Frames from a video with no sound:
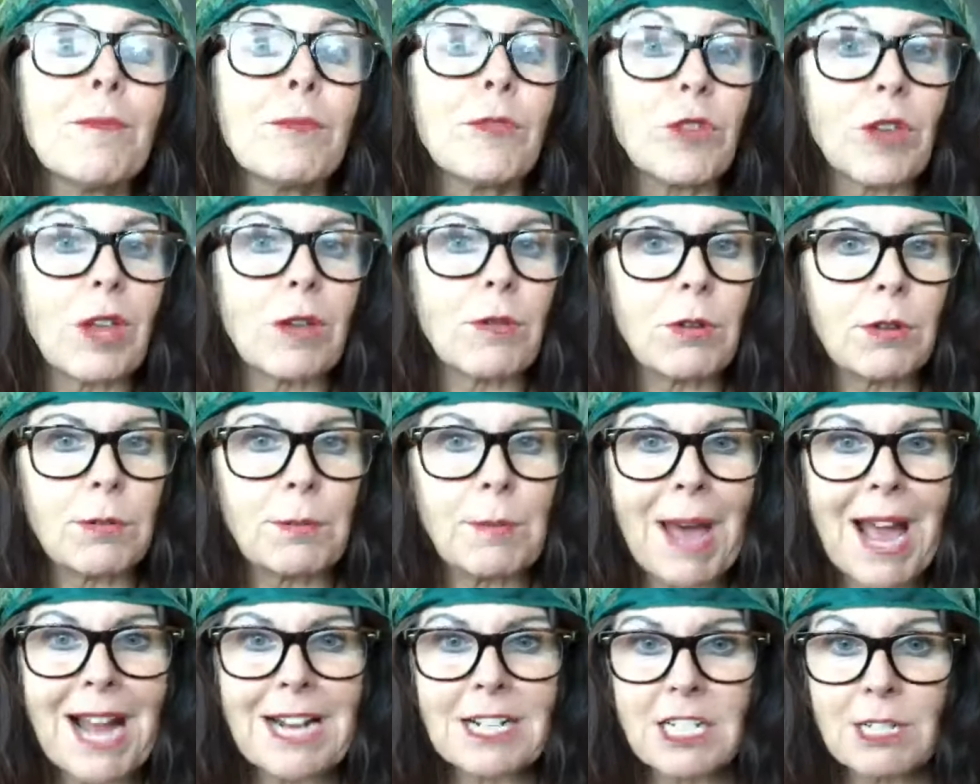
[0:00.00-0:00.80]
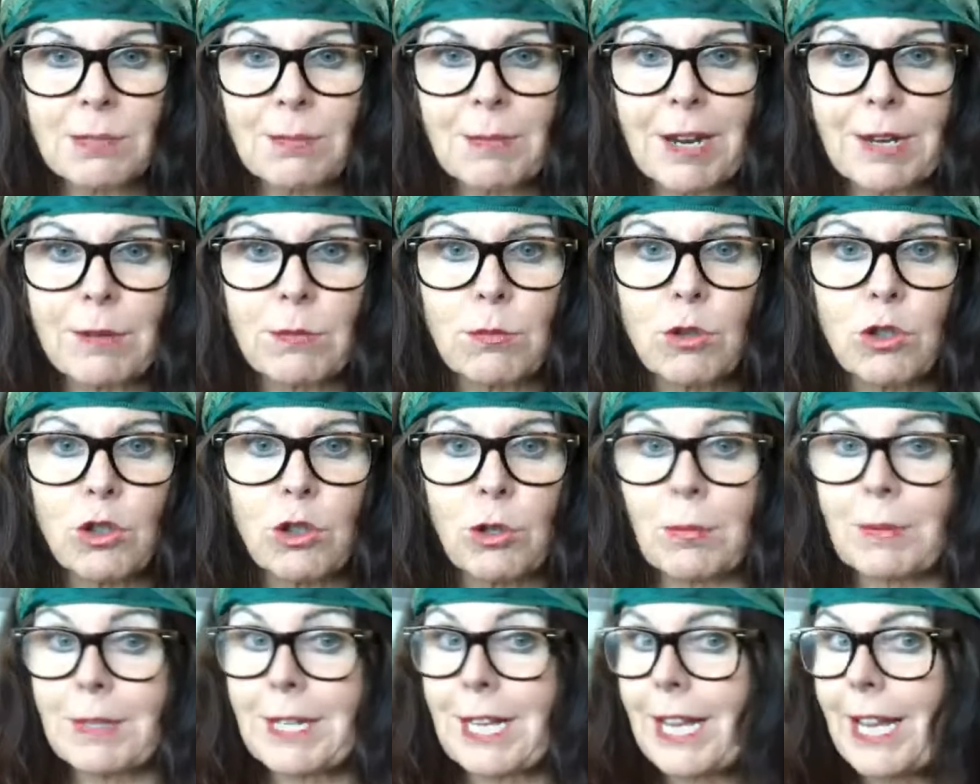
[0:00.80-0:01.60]
So I went back to my
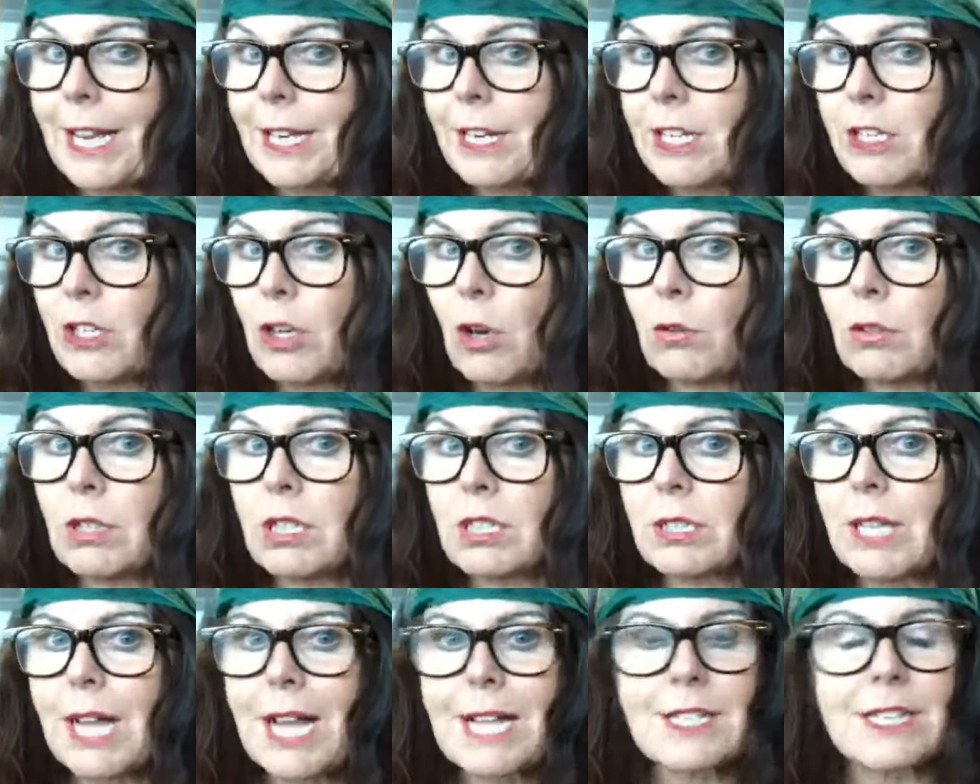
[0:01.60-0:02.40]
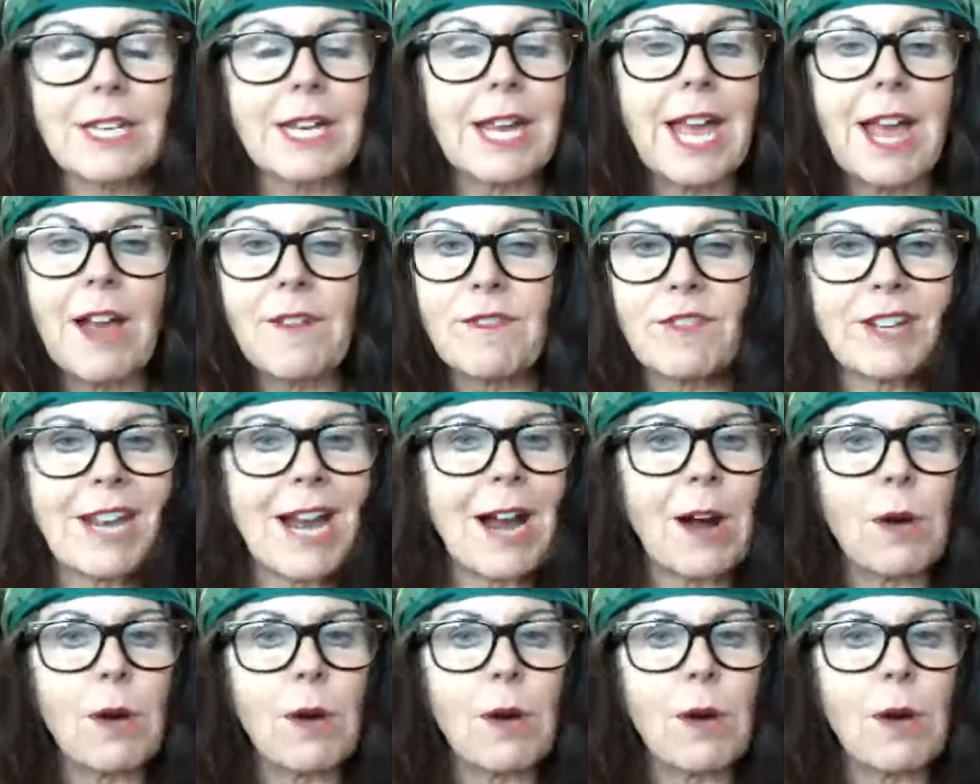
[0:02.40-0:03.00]
room, and I had a yoga class in a half an